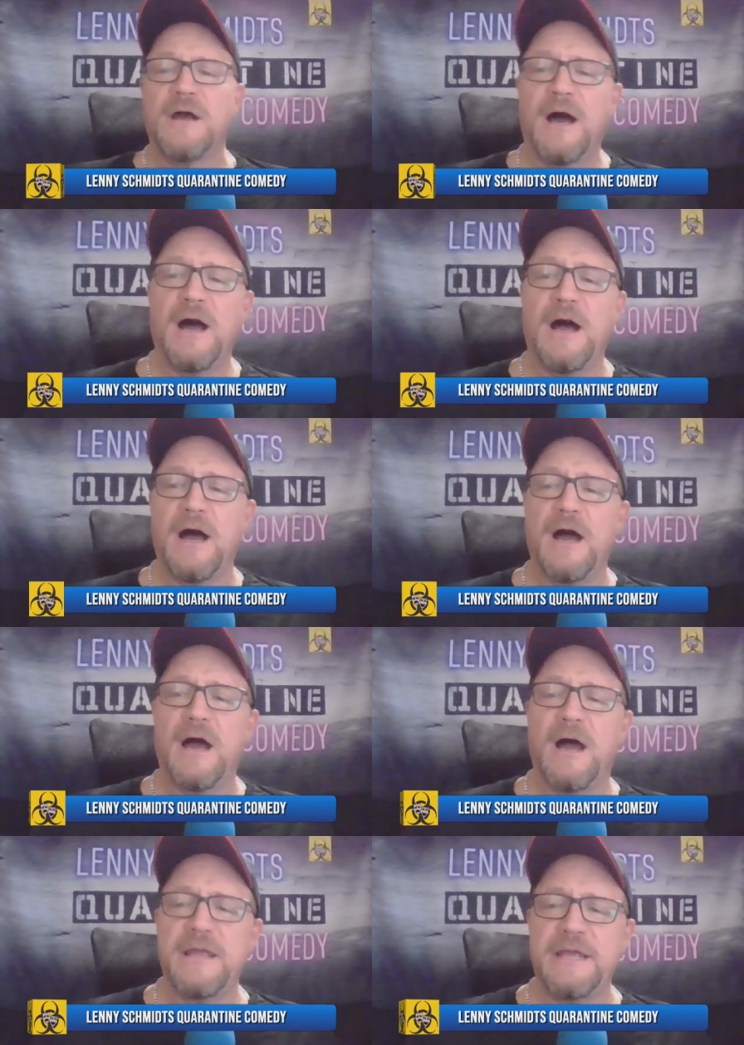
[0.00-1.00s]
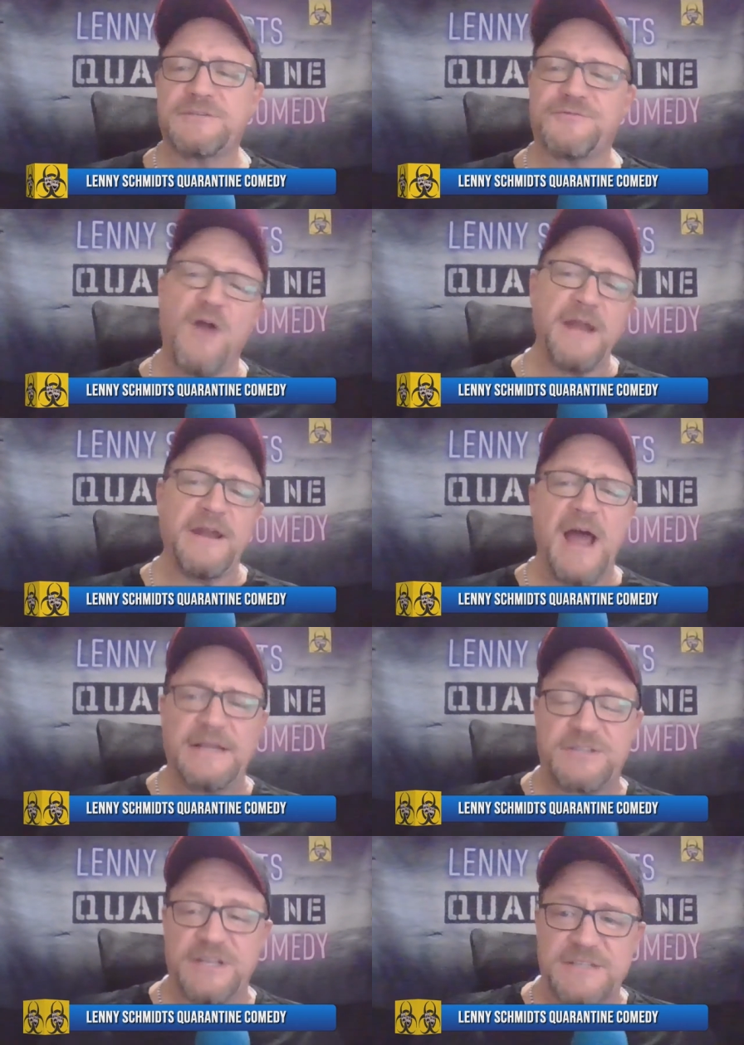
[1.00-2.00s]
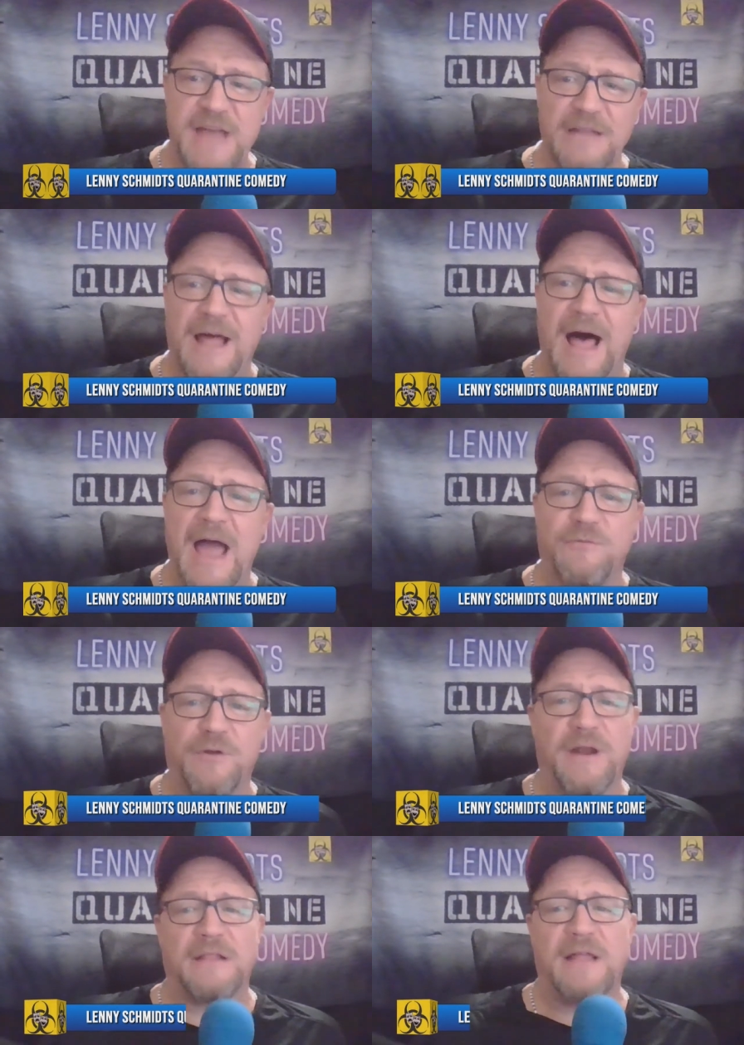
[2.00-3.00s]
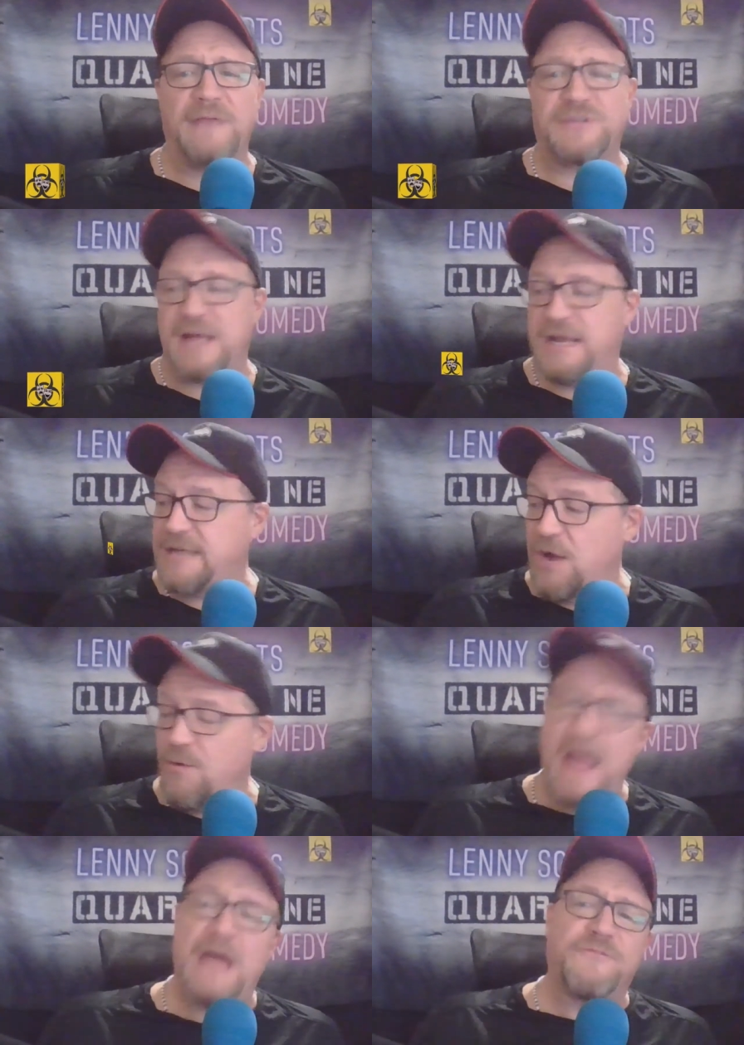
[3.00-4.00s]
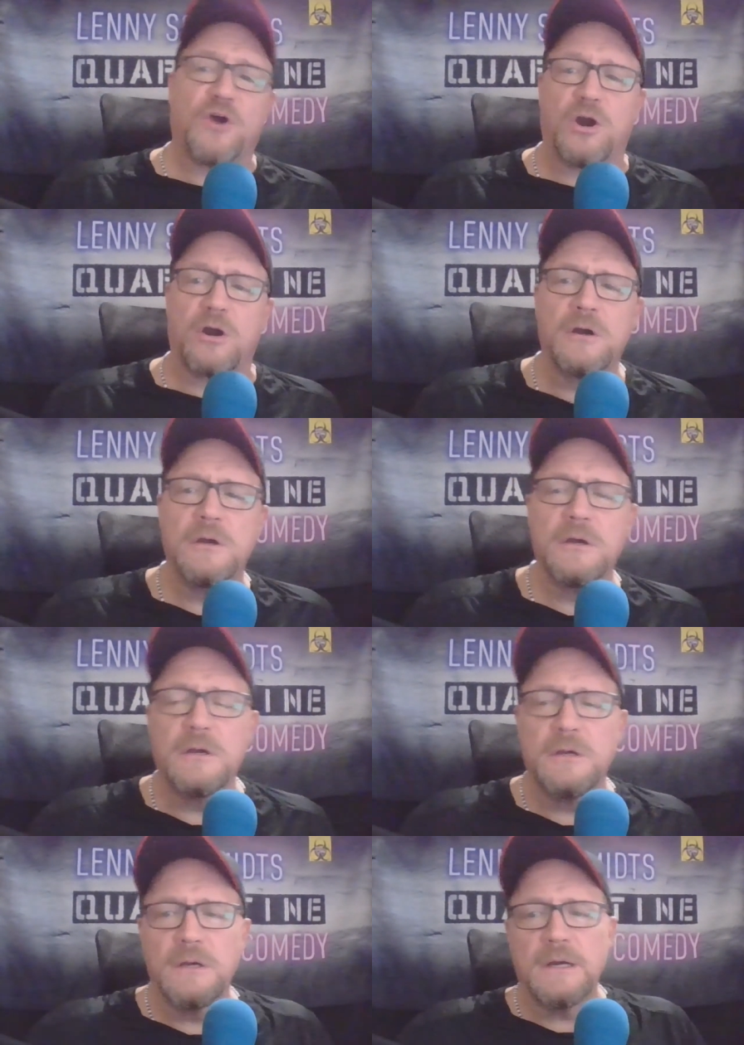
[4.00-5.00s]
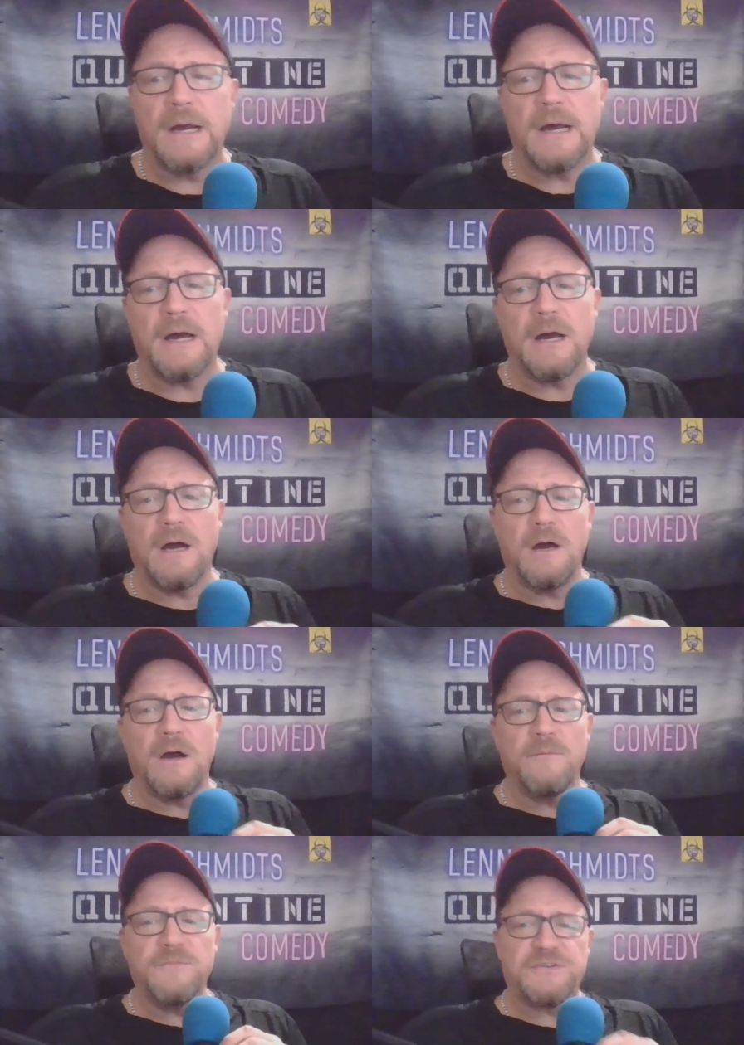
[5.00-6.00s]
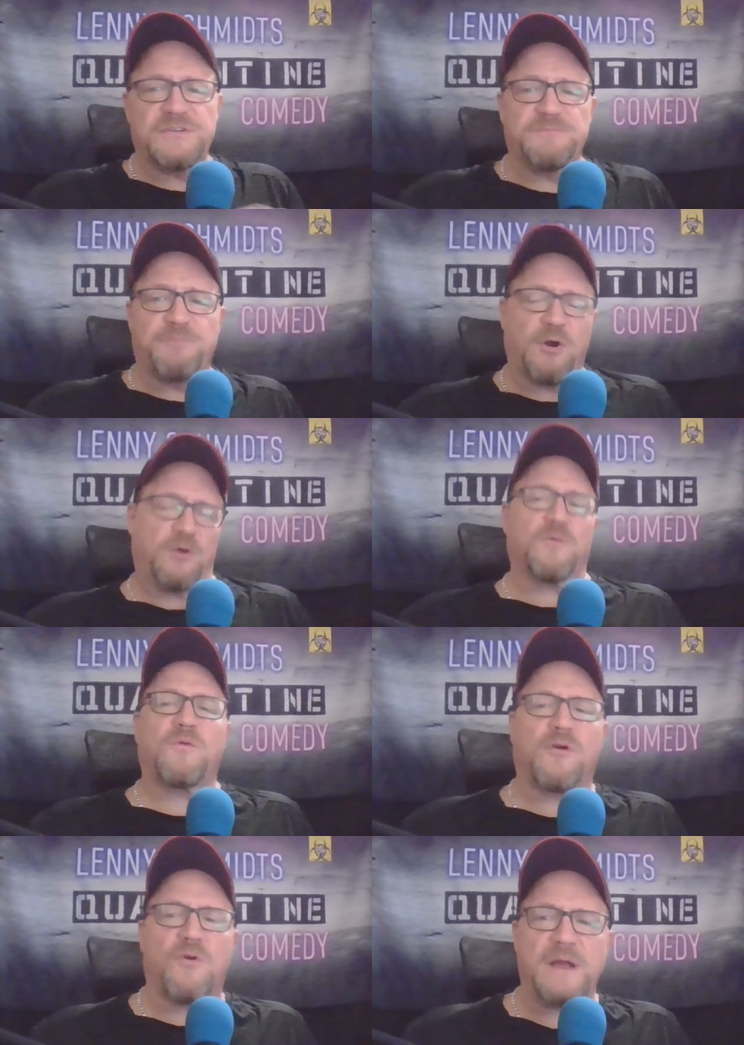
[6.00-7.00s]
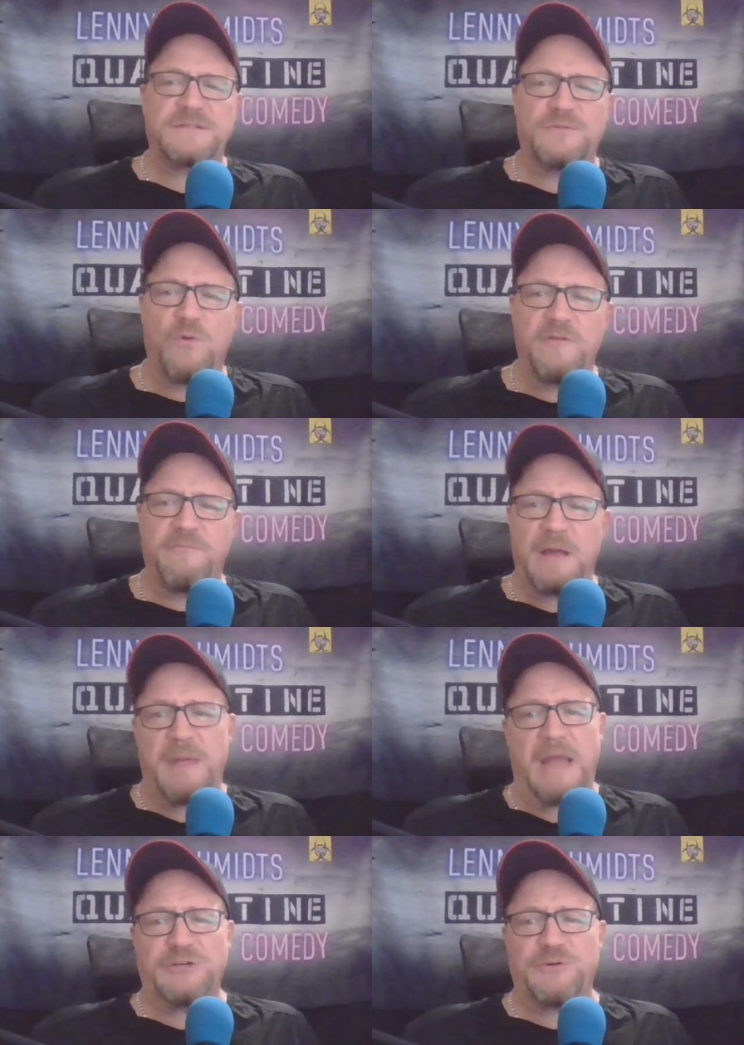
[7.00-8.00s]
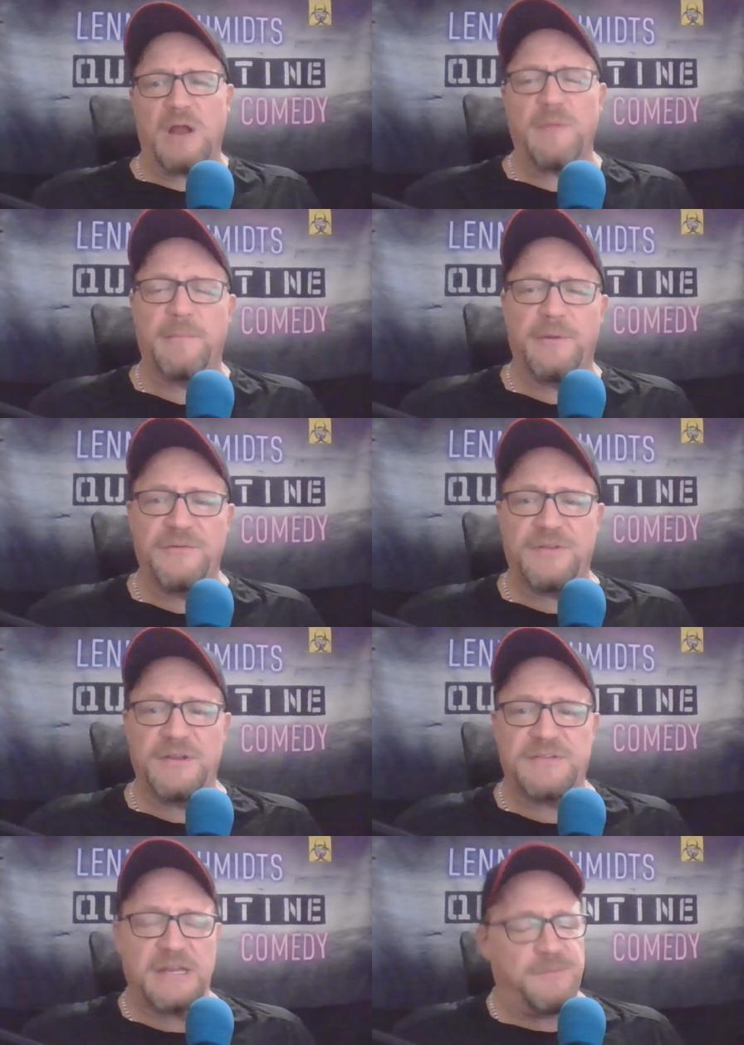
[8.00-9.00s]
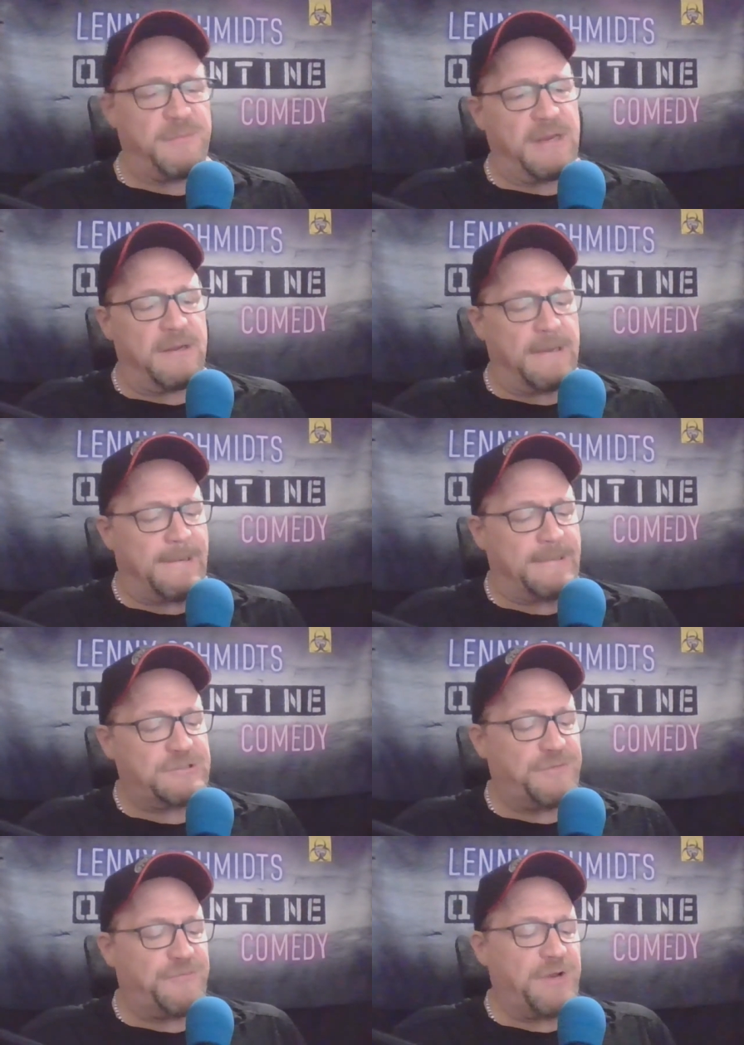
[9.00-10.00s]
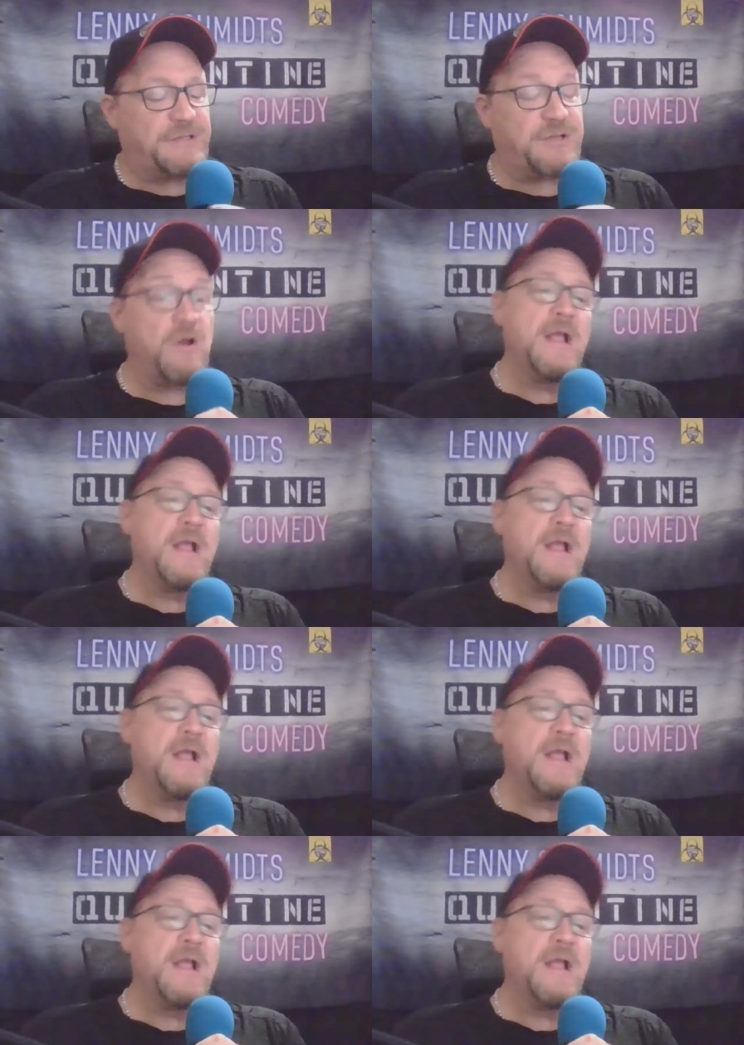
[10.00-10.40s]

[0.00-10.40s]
Uh, it's Friday nights. It's not live. We're not live tonight. However, um, this is per request to one of my Patreon members. He said to me uh, just a few days ago,